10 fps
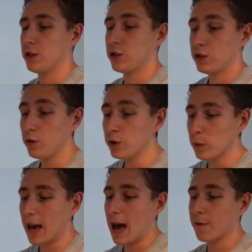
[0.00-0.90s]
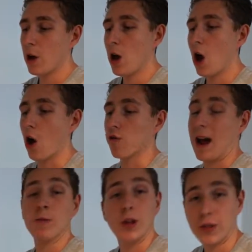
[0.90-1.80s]
And as soon as we have
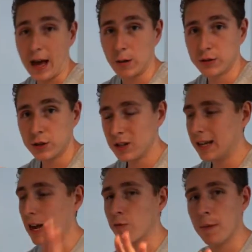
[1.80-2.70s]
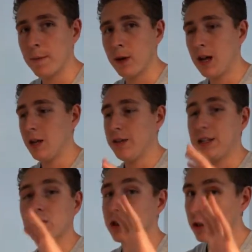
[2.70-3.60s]
around a thousand, again, remember,
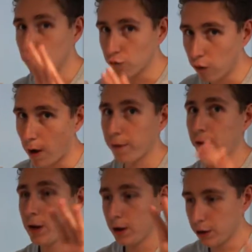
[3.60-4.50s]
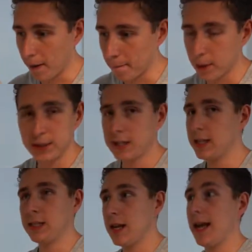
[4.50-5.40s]
these are just rough numbers. This
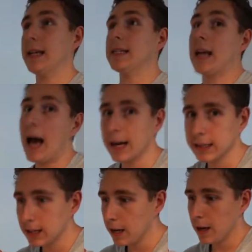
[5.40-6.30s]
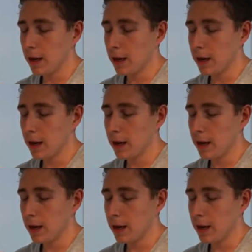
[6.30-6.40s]
isn't exact.